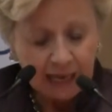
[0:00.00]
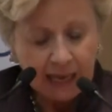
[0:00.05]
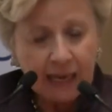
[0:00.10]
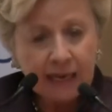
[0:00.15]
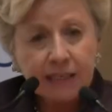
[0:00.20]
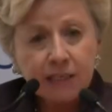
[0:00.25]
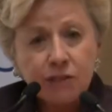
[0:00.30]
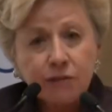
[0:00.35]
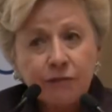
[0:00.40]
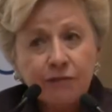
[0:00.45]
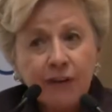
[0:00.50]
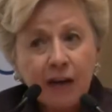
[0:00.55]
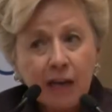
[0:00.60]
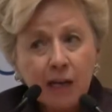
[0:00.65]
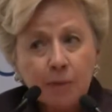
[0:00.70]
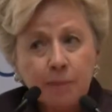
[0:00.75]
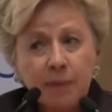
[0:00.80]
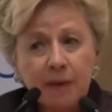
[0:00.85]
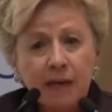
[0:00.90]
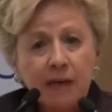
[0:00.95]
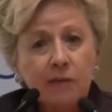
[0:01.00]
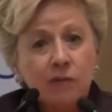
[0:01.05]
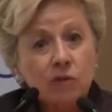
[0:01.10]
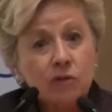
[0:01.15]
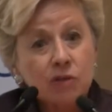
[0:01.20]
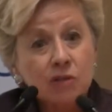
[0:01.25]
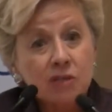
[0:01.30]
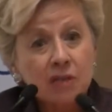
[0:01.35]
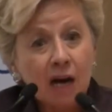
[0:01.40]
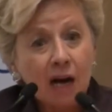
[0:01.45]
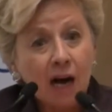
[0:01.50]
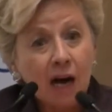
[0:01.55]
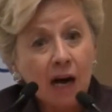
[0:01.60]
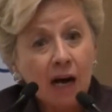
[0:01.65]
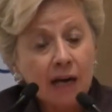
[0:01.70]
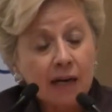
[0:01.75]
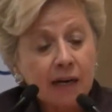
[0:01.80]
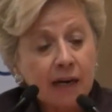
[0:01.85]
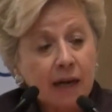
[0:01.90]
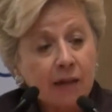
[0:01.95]
In developing the
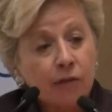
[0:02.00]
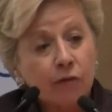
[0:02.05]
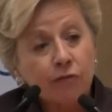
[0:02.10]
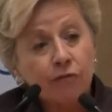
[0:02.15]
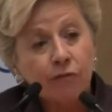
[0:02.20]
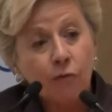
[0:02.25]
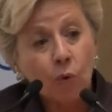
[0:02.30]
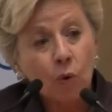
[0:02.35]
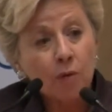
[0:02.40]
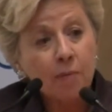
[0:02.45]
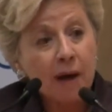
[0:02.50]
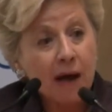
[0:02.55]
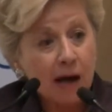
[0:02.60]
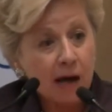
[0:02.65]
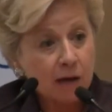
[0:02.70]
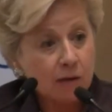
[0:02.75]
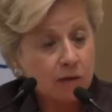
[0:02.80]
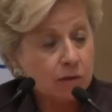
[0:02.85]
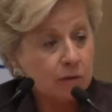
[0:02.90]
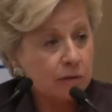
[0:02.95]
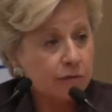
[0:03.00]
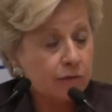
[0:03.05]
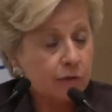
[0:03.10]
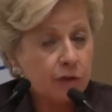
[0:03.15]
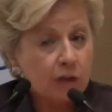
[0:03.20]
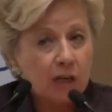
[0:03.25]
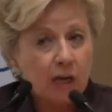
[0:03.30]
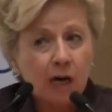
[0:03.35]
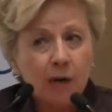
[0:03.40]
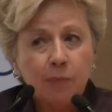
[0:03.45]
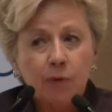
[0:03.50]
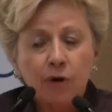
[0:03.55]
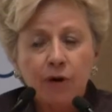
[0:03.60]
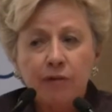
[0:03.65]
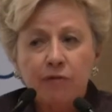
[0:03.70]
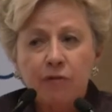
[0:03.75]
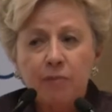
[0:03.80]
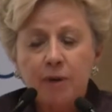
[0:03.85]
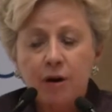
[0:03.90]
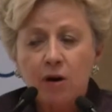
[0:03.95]
design and the format for the Library
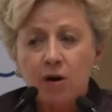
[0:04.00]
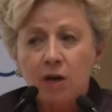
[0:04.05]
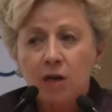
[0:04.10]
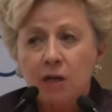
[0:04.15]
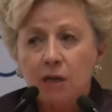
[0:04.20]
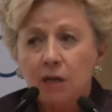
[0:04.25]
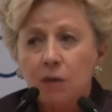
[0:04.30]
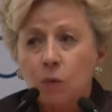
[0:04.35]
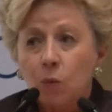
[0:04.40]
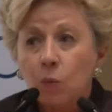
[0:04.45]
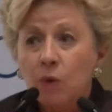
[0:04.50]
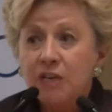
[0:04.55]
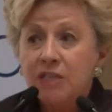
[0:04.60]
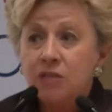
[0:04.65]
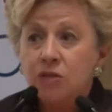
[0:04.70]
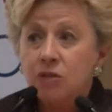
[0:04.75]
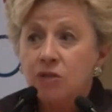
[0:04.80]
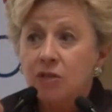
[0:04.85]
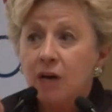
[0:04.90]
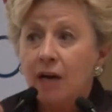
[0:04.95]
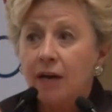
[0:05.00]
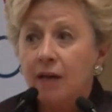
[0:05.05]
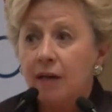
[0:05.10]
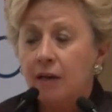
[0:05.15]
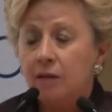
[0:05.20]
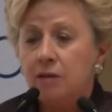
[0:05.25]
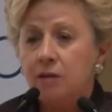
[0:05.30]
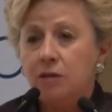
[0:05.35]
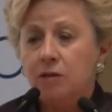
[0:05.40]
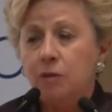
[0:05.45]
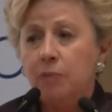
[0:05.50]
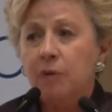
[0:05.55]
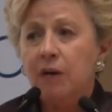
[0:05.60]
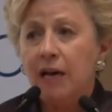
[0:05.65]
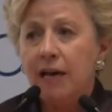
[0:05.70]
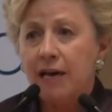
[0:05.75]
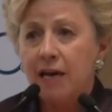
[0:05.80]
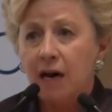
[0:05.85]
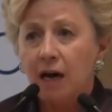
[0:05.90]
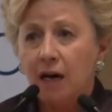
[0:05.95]
of America, we studied the
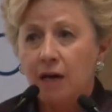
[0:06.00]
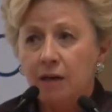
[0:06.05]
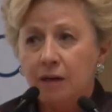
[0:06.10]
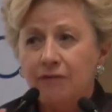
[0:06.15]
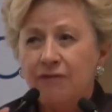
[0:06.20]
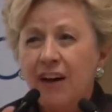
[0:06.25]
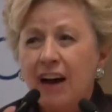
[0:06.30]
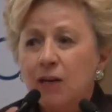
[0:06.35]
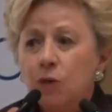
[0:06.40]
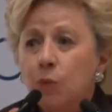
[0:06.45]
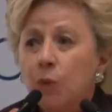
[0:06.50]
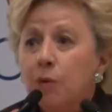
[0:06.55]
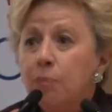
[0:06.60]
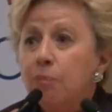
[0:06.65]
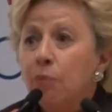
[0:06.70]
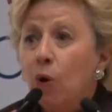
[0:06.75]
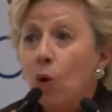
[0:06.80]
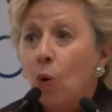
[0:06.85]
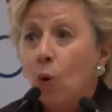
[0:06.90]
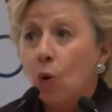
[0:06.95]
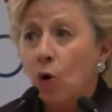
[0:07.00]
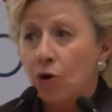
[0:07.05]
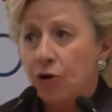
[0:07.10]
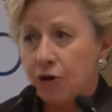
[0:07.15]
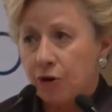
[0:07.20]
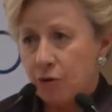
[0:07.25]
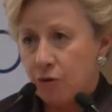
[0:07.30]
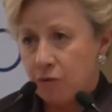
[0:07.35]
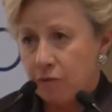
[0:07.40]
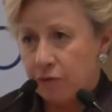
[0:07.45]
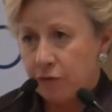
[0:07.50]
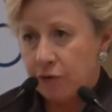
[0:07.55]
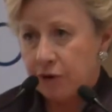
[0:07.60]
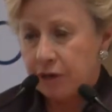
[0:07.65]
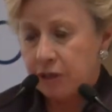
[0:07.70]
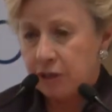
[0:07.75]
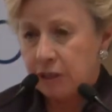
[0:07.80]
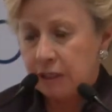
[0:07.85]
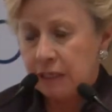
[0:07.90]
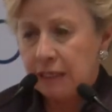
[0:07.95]
Pléiade. In fact, we pored over
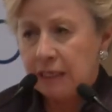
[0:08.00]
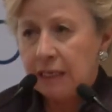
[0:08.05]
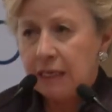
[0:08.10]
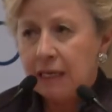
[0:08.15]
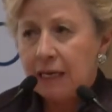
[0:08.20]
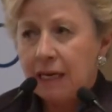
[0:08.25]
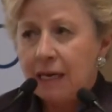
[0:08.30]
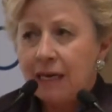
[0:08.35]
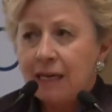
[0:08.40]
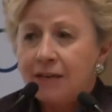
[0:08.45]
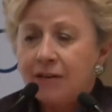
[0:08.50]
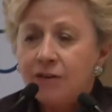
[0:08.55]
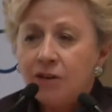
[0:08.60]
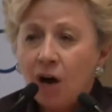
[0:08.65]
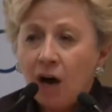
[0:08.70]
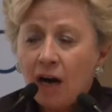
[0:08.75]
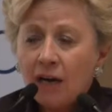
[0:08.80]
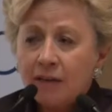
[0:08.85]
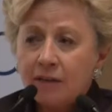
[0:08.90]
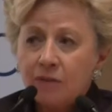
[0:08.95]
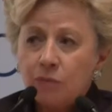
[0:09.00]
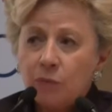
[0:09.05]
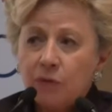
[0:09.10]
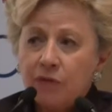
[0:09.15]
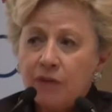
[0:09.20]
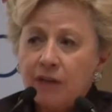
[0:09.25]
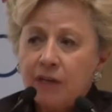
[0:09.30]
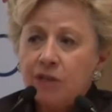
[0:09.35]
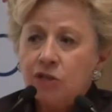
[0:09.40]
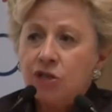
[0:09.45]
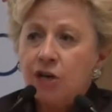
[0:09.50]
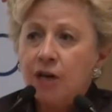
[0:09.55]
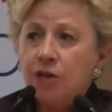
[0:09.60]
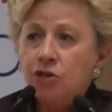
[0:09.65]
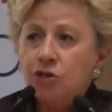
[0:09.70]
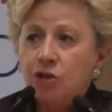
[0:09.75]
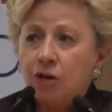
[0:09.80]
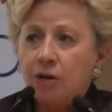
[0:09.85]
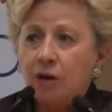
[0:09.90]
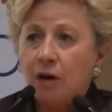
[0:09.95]
it, not with the
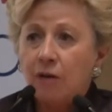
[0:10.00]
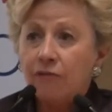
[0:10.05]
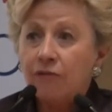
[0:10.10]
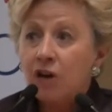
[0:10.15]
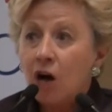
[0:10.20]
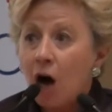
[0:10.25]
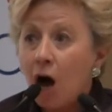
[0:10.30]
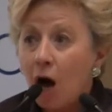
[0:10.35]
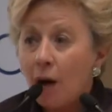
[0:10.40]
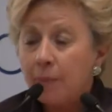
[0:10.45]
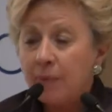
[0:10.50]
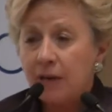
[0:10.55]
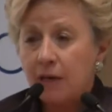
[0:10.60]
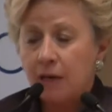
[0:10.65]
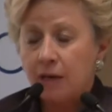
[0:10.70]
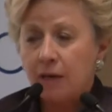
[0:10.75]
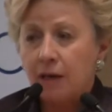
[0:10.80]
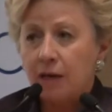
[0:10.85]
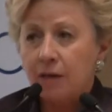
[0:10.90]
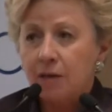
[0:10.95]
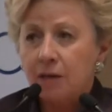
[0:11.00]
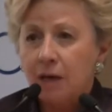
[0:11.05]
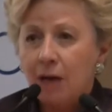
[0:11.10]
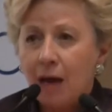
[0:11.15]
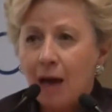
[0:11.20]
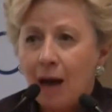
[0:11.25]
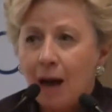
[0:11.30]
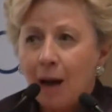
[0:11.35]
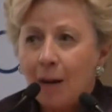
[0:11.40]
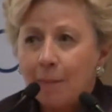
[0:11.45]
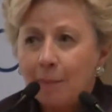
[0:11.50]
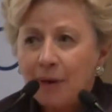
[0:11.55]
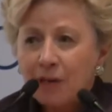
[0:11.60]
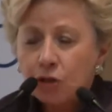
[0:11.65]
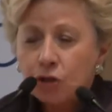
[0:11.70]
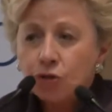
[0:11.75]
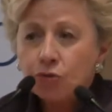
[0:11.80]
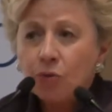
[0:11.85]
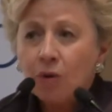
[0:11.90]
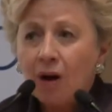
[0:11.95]
intention of copying it,
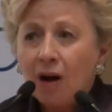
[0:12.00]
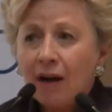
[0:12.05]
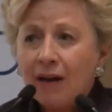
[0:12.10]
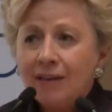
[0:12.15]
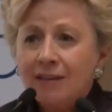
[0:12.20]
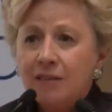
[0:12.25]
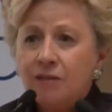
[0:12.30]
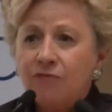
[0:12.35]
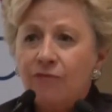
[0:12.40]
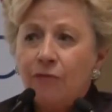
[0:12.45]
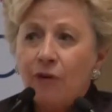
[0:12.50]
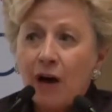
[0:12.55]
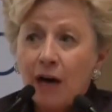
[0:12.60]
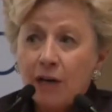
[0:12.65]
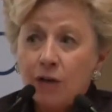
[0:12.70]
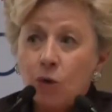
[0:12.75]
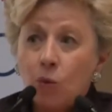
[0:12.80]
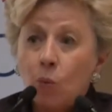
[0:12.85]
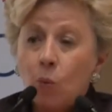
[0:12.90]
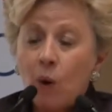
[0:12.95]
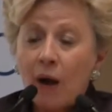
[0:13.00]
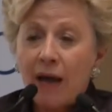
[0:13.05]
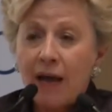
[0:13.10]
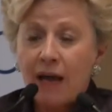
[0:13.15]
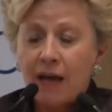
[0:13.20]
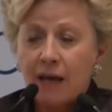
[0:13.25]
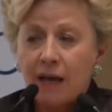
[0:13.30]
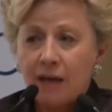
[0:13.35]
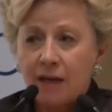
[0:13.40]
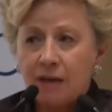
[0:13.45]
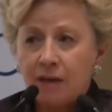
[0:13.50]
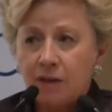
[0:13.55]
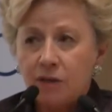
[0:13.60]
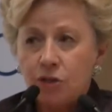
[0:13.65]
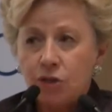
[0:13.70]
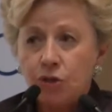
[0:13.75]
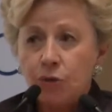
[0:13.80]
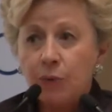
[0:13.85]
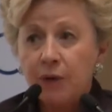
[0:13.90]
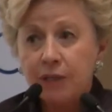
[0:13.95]
but trying to find a way
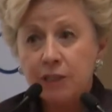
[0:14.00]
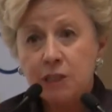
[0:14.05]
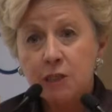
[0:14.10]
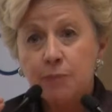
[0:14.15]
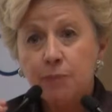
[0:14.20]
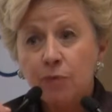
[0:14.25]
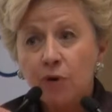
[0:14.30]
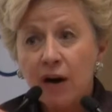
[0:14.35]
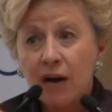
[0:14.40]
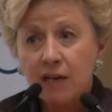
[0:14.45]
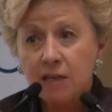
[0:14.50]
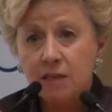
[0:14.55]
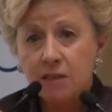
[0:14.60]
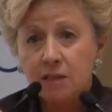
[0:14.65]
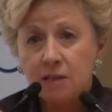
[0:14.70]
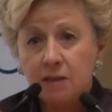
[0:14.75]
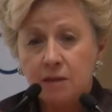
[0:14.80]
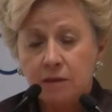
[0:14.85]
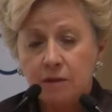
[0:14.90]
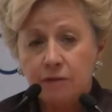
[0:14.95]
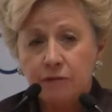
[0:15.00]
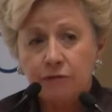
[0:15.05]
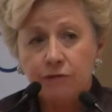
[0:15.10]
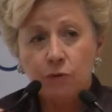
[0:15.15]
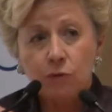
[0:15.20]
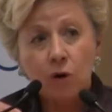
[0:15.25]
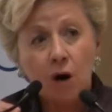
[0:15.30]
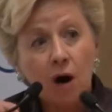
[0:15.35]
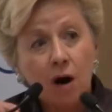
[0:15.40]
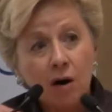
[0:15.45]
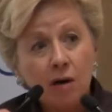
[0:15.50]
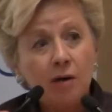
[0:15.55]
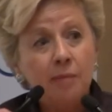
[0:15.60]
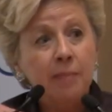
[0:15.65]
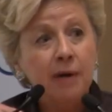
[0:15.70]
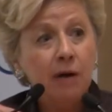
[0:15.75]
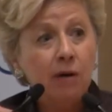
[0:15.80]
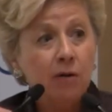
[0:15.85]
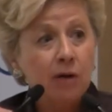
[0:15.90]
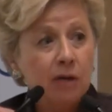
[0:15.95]
to express for our
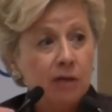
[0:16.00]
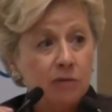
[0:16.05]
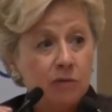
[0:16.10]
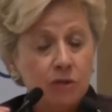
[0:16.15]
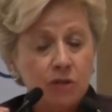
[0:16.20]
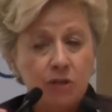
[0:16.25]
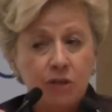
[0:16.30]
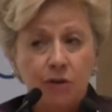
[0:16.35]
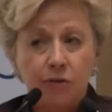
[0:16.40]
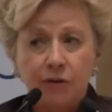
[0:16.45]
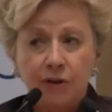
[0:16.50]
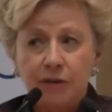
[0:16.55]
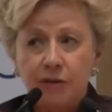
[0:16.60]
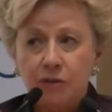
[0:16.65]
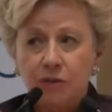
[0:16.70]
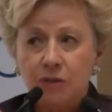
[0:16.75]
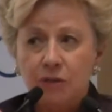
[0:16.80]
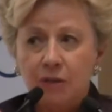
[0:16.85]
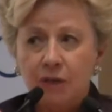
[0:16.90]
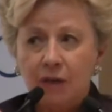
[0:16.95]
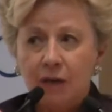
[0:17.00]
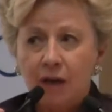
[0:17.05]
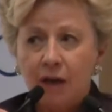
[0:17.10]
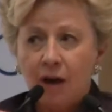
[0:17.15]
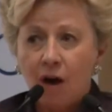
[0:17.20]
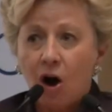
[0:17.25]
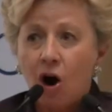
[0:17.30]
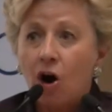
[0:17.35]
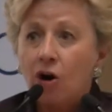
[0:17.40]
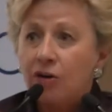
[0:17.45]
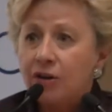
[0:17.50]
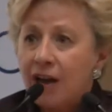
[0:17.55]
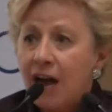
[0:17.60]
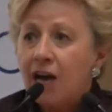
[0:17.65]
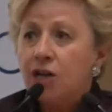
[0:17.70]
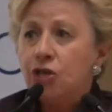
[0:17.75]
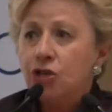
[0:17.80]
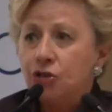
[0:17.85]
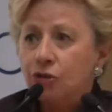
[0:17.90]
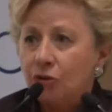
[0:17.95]
American series our
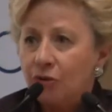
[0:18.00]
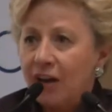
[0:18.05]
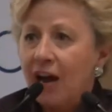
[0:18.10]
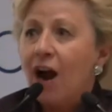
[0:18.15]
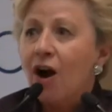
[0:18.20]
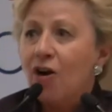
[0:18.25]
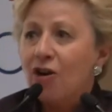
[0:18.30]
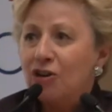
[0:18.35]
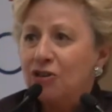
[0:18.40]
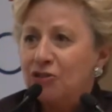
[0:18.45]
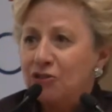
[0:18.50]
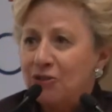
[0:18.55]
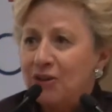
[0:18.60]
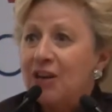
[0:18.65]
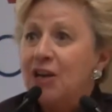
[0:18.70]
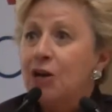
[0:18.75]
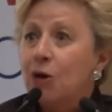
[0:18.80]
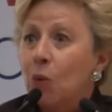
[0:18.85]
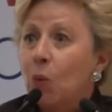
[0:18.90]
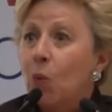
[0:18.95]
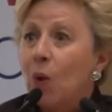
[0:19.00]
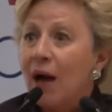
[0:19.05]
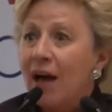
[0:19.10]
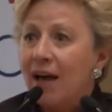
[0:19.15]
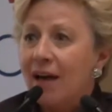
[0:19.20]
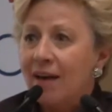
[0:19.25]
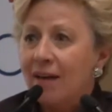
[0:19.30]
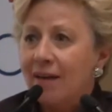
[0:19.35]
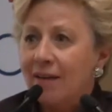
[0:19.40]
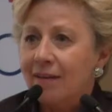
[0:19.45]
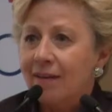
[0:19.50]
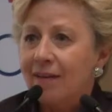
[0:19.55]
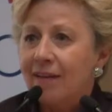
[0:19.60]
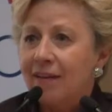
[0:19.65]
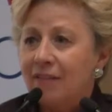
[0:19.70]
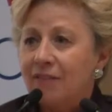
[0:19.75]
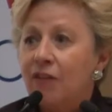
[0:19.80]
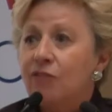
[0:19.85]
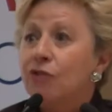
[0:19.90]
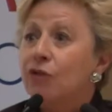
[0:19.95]
national character in a way
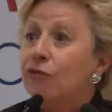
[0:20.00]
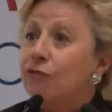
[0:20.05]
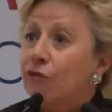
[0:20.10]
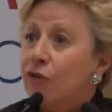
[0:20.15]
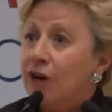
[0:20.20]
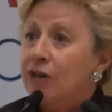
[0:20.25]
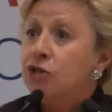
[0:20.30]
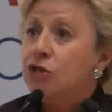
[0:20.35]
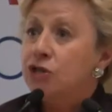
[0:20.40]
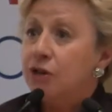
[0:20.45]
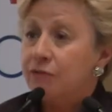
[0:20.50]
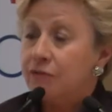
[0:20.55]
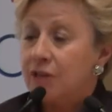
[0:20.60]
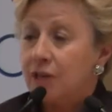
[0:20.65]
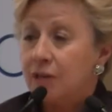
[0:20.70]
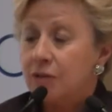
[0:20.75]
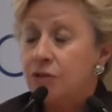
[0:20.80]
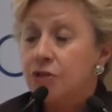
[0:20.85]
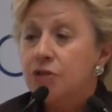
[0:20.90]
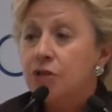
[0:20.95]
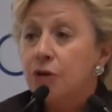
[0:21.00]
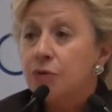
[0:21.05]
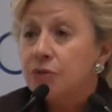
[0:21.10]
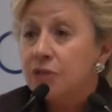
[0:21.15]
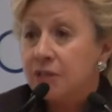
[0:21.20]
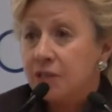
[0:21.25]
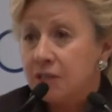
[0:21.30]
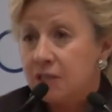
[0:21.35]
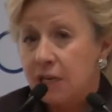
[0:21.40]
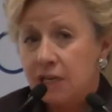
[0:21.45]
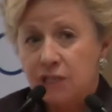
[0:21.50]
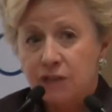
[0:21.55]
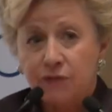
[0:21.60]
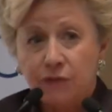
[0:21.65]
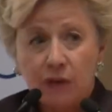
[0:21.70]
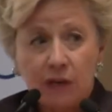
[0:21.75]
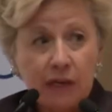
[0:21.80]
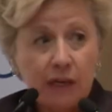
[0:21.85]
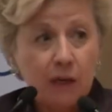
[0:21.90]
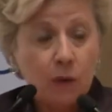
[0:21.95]
that the French have done so
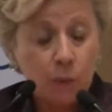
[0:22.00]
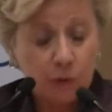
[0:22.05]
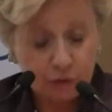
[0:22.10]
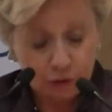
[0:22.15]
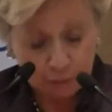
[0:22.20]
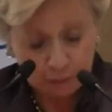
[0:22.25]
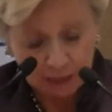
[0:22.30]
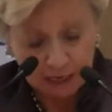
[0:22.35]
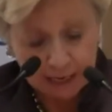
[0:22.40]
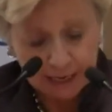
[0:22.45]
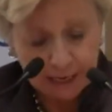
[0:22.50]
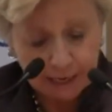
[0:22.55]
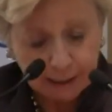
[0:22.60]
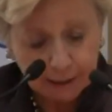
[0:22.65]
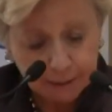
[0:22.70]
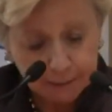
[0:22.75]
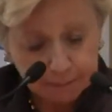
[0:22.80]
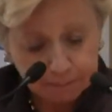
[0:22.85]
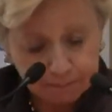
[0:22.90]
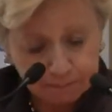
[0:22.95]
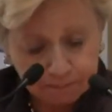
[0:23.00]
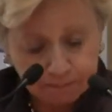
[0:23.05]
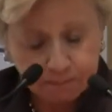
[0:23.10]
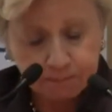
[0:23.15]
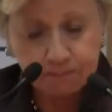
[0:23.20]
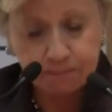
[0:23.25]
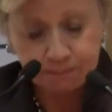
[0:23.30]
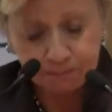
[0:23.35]
successfully with the Pléiade.